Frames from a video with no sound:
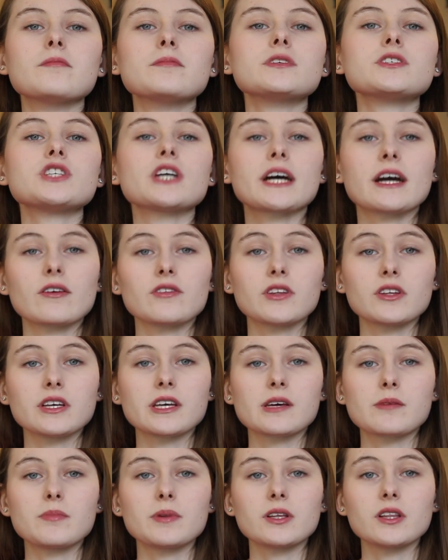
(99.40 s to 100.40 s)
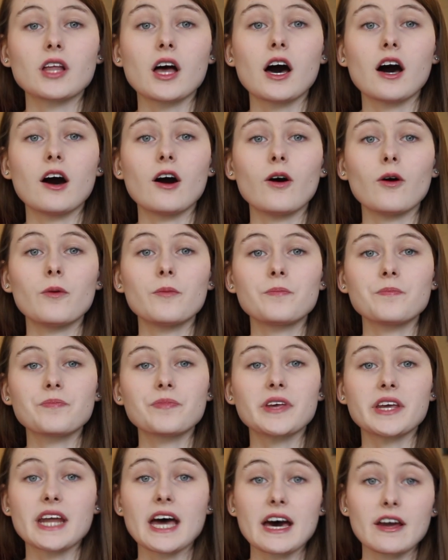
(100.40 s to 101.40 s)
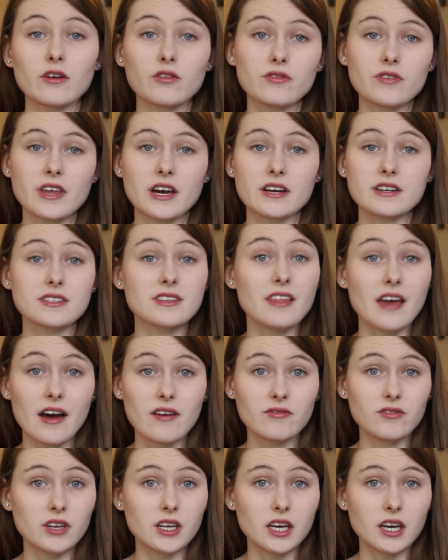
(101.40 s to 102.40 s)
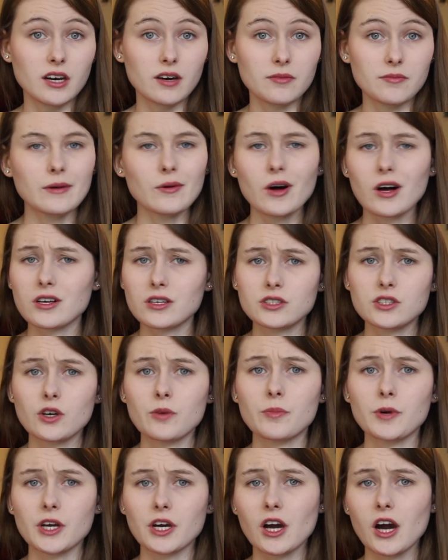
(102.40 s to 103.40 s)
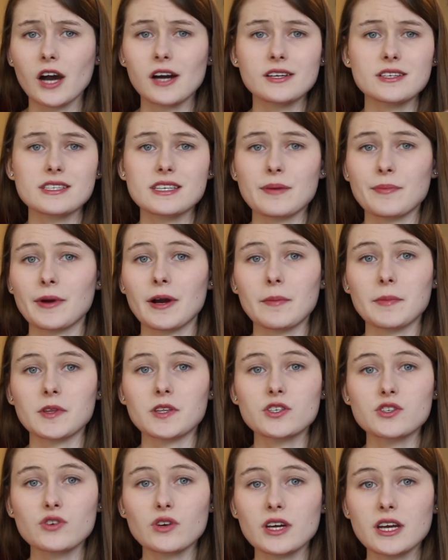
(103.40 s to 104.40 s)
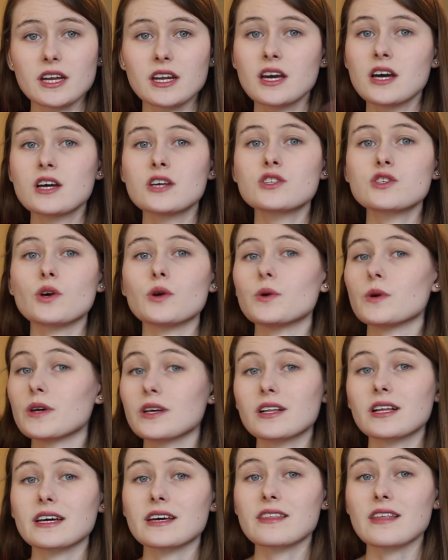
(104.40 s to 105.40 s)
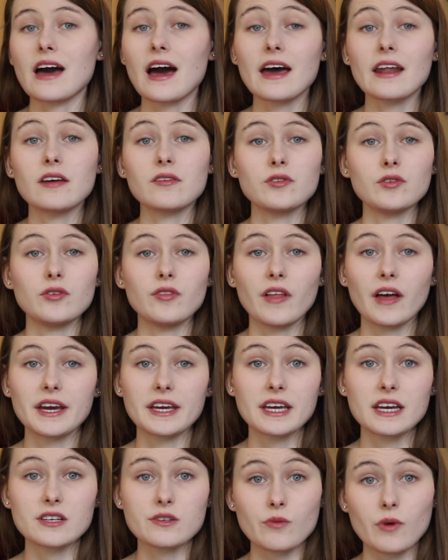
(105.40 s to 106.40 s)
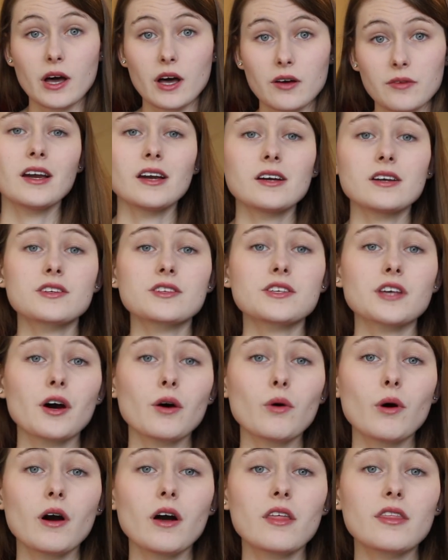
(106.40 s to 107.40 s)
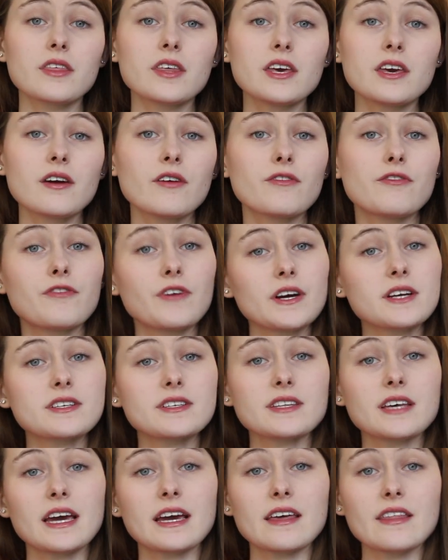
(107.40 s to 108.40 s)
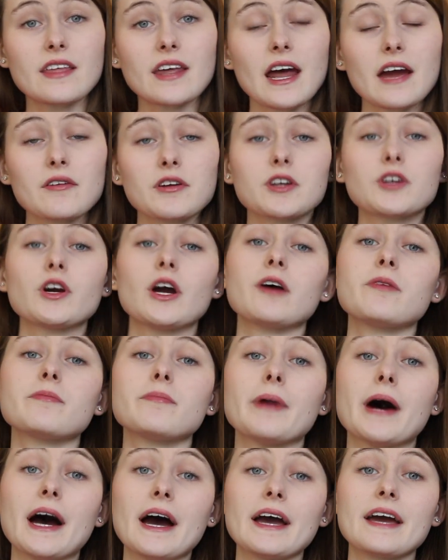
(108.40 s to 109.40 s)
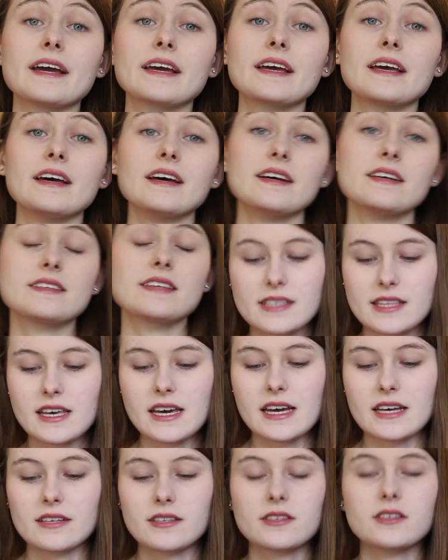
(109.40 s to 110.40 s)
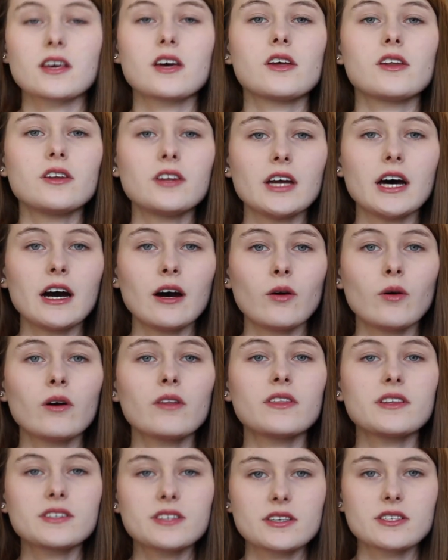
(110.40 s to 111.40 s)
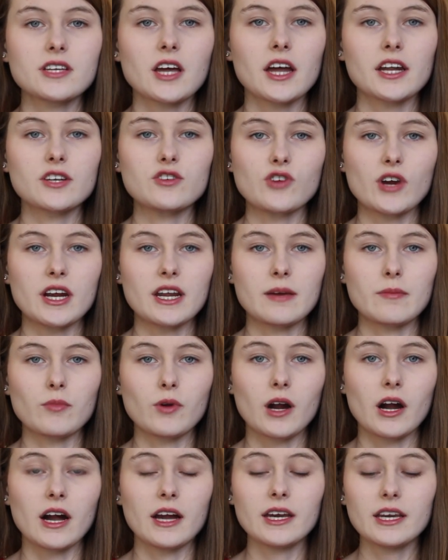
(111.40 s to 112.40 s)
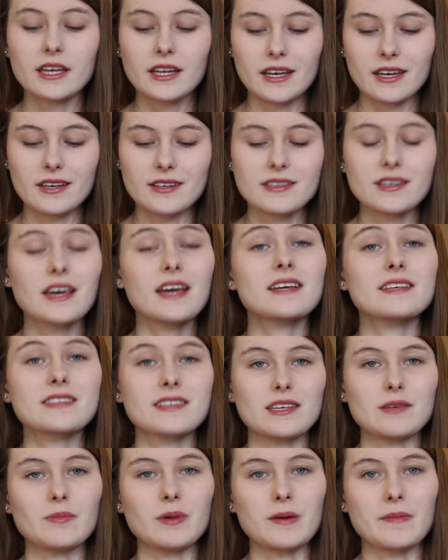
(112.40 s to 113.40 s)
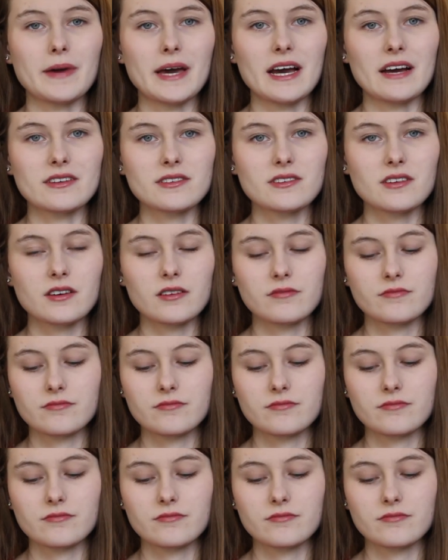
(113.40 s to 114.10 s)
check out the link below and head over there to that video. I will also put a card somewhere up on the screen so you can click that if you'd like as well. So the first thing that I regret buying is this. No, this is not a training bra, it is a sleeping mask.